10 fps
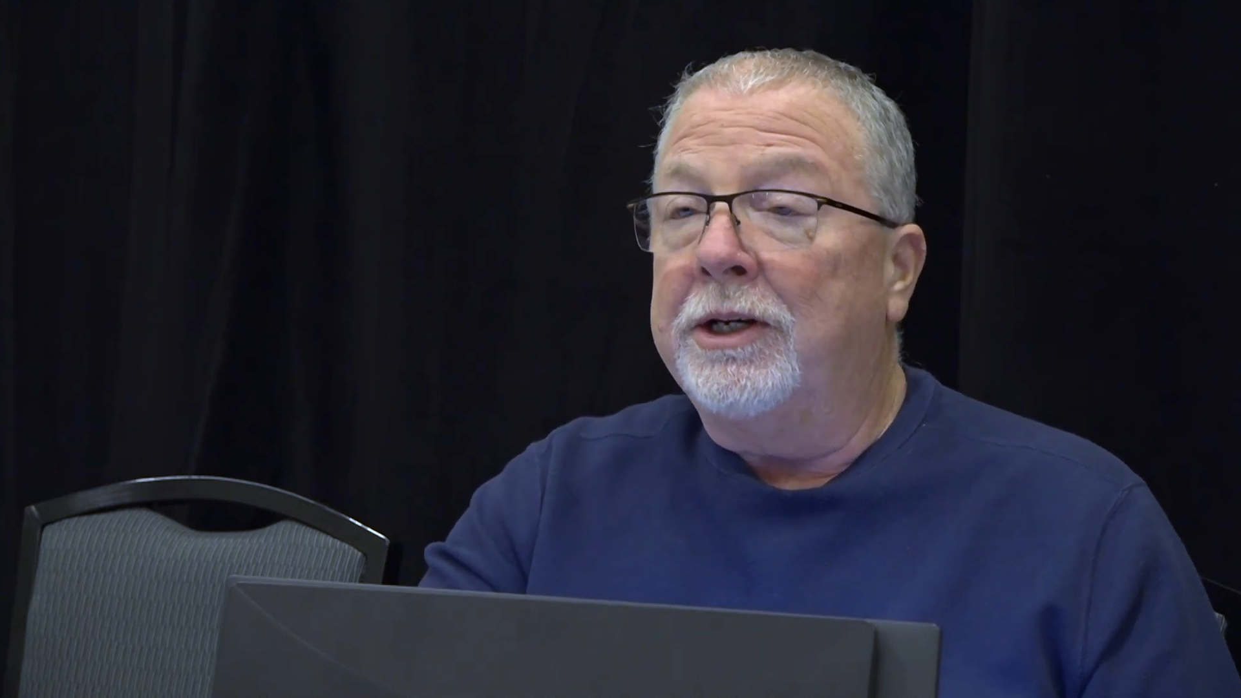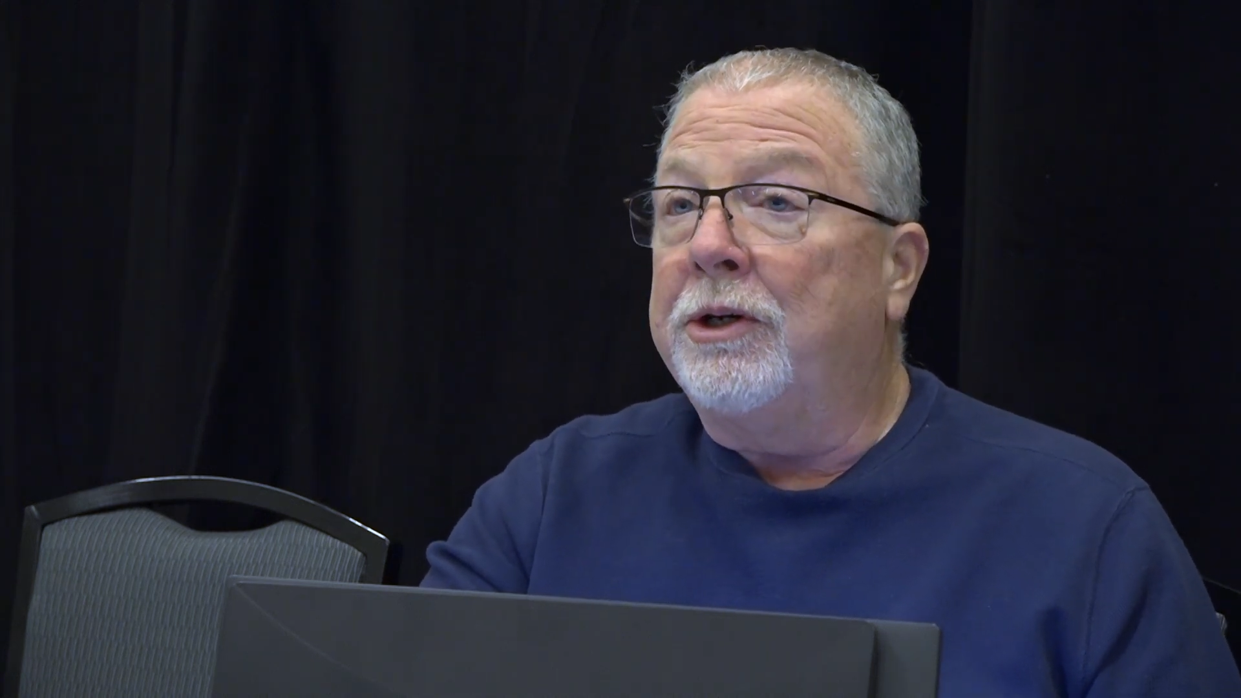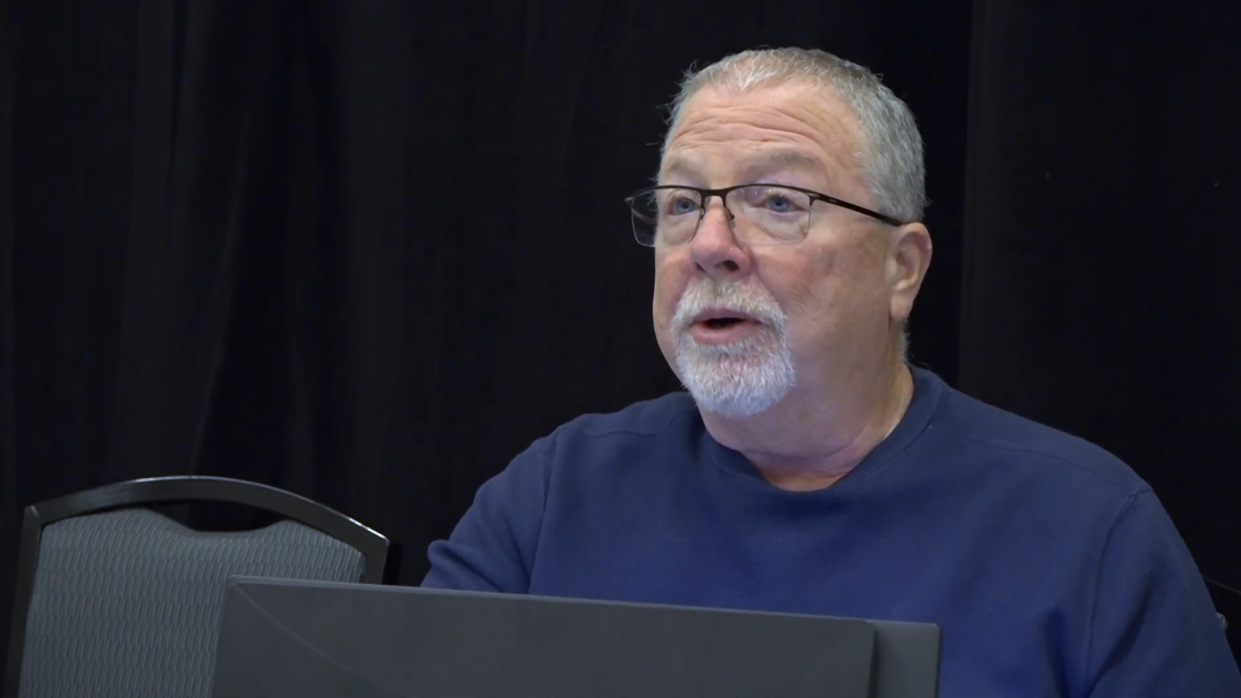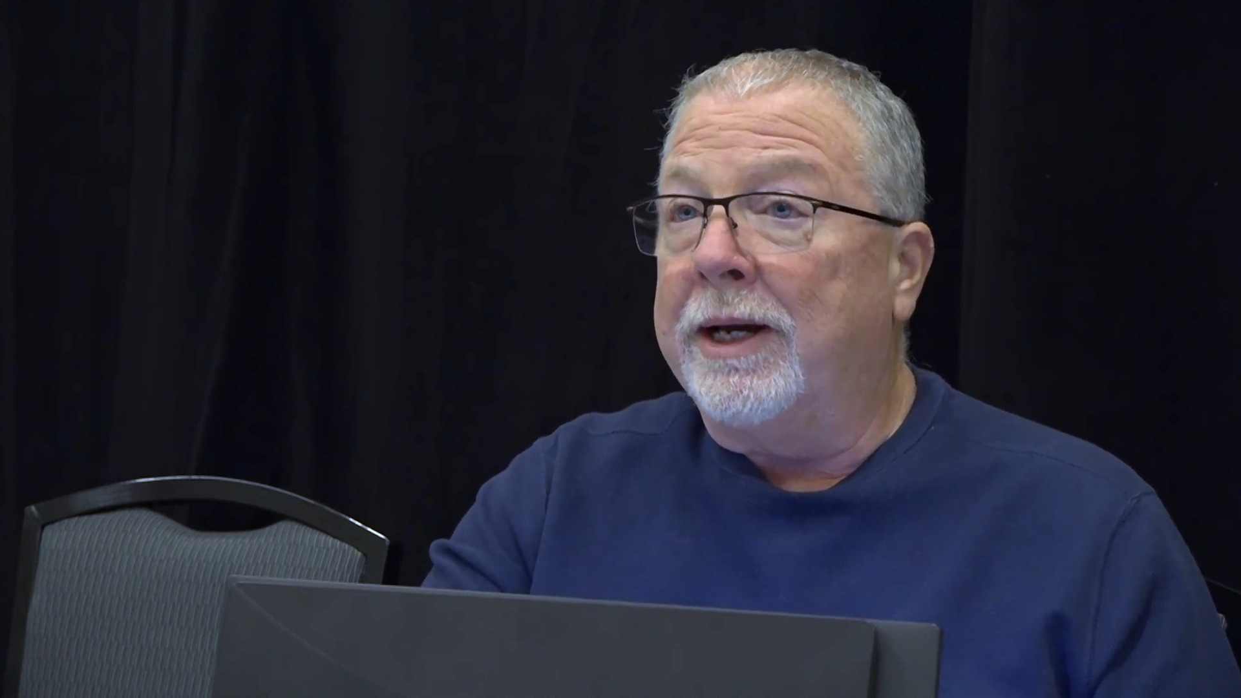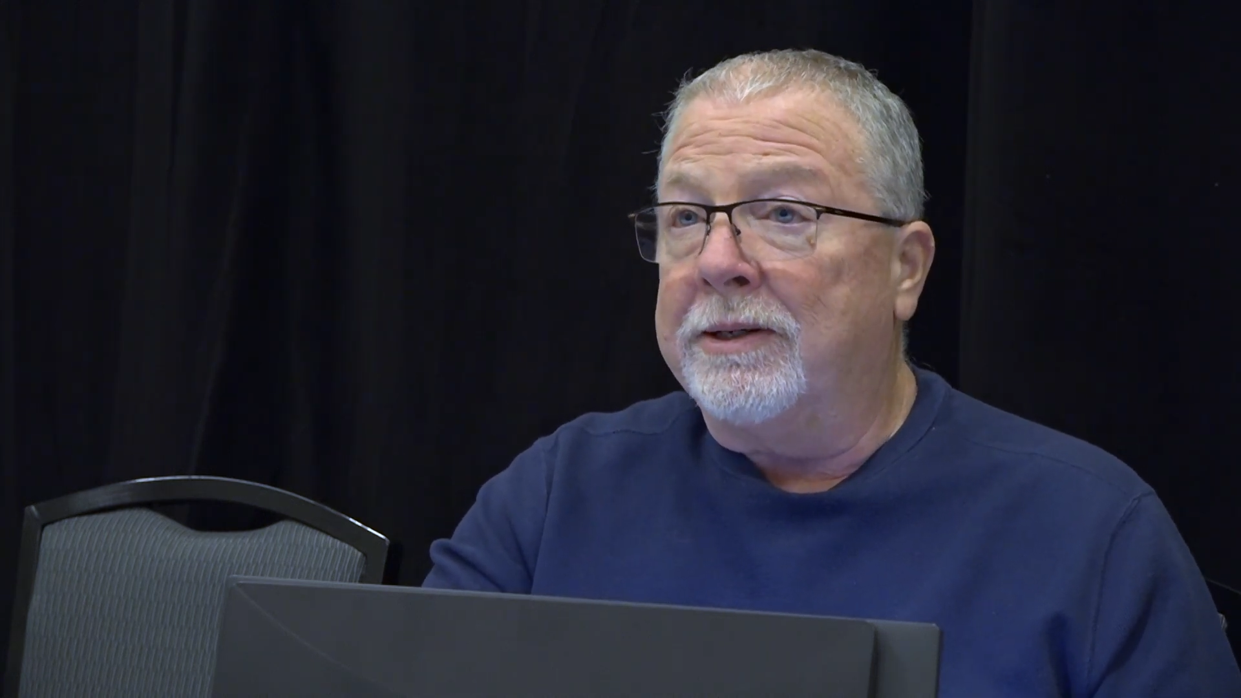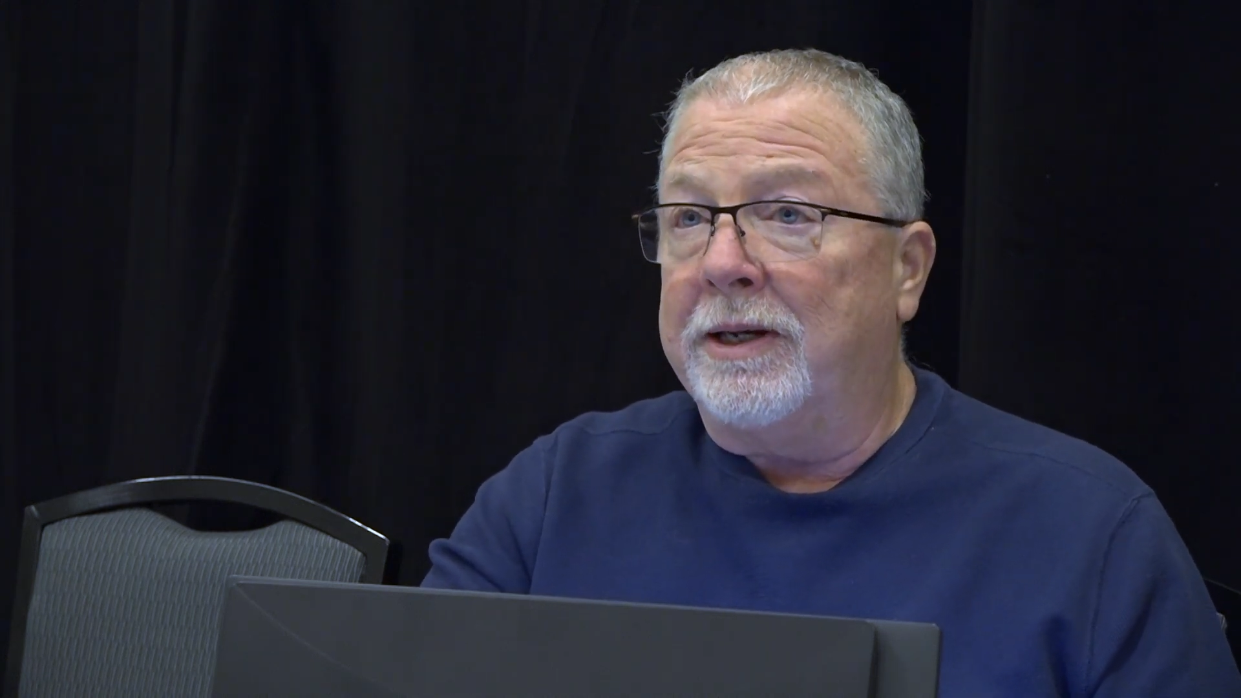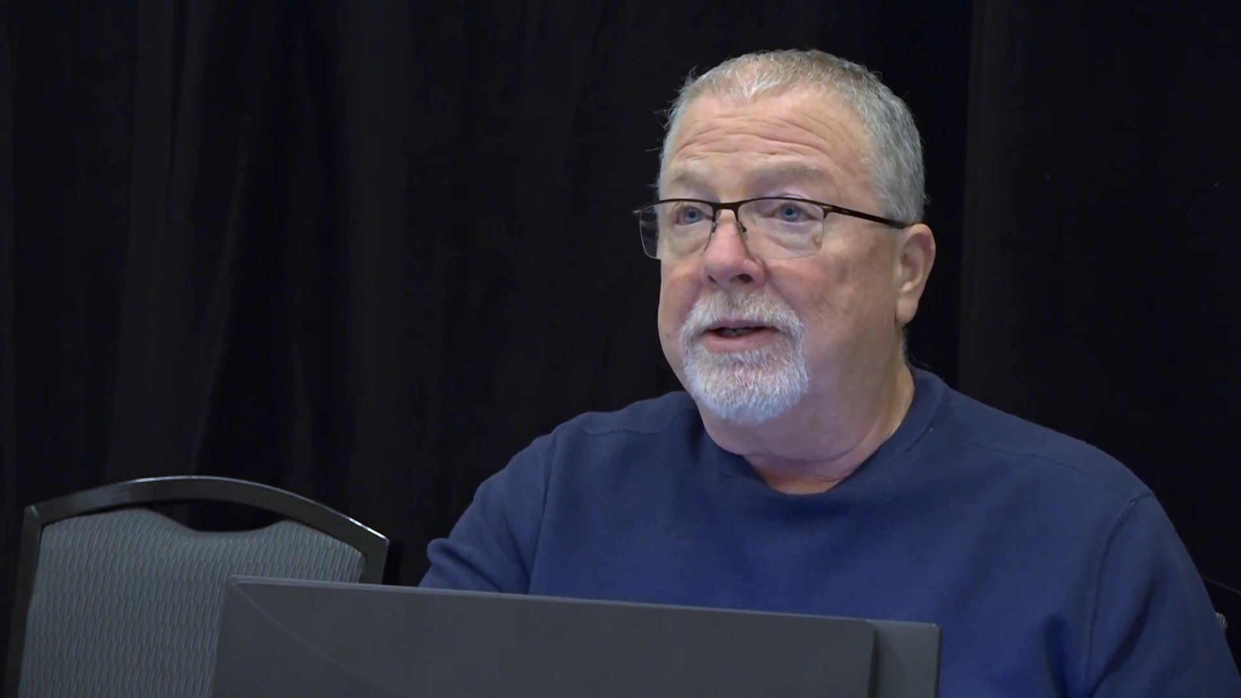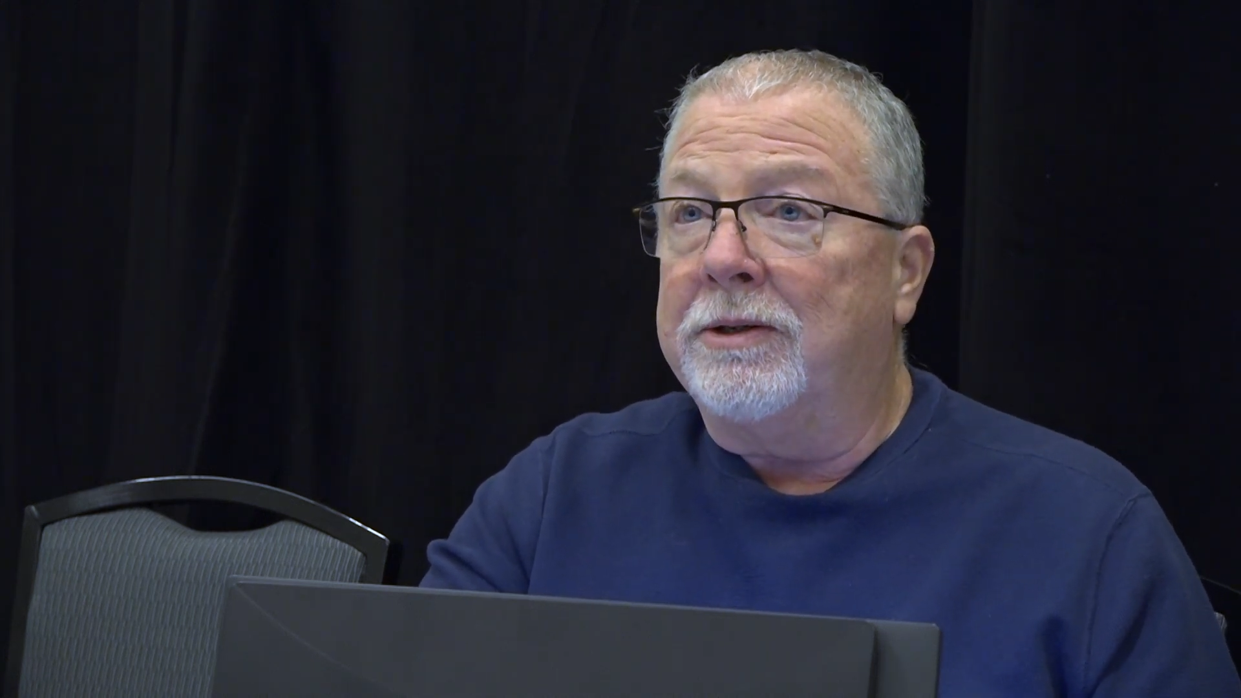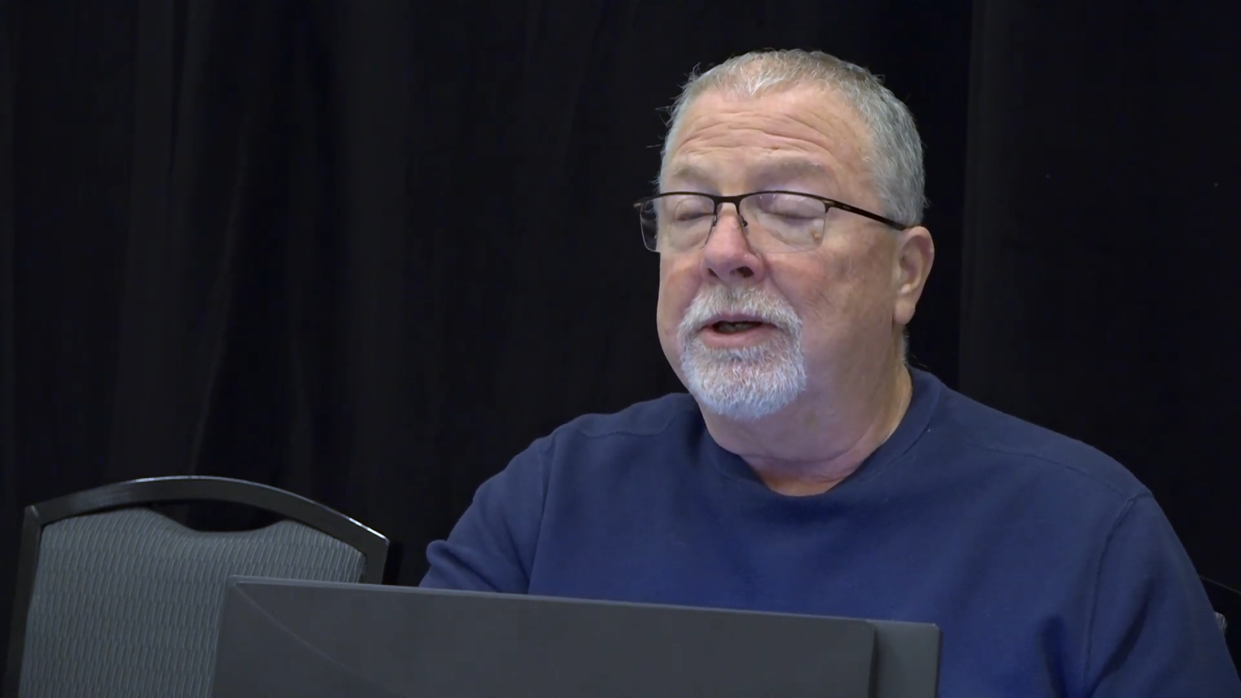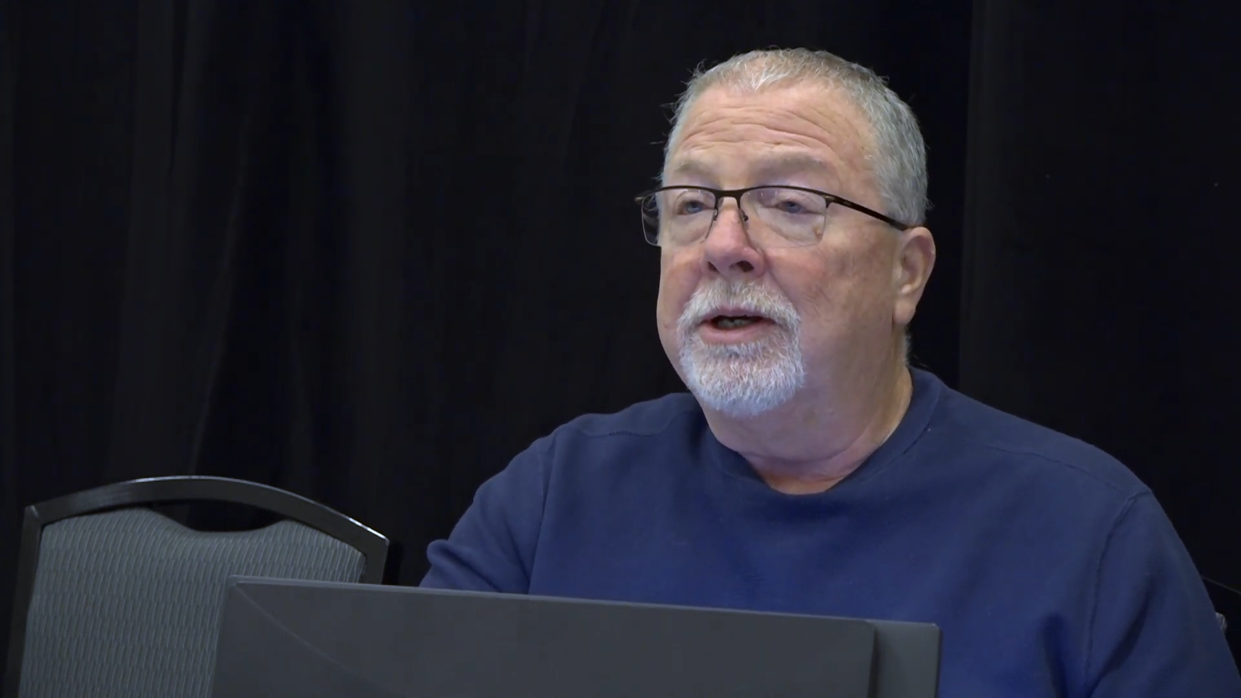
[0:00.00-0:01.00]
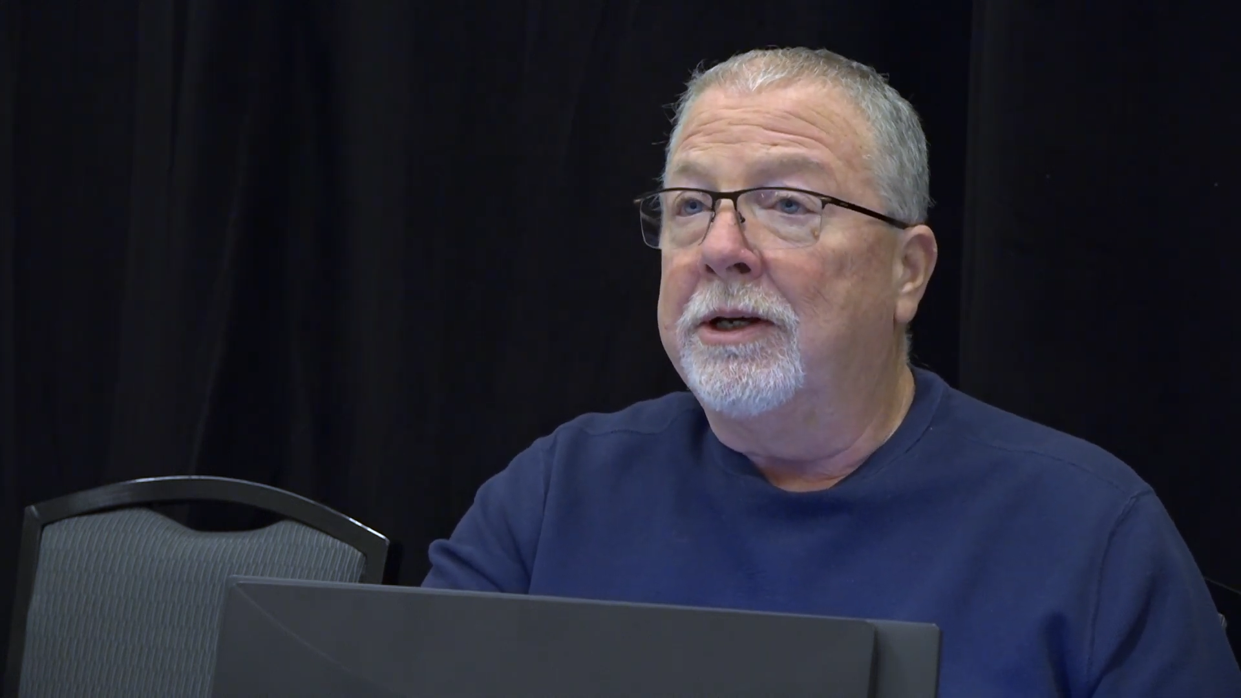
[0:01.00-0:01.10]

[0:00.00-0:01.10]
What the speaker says: your assets,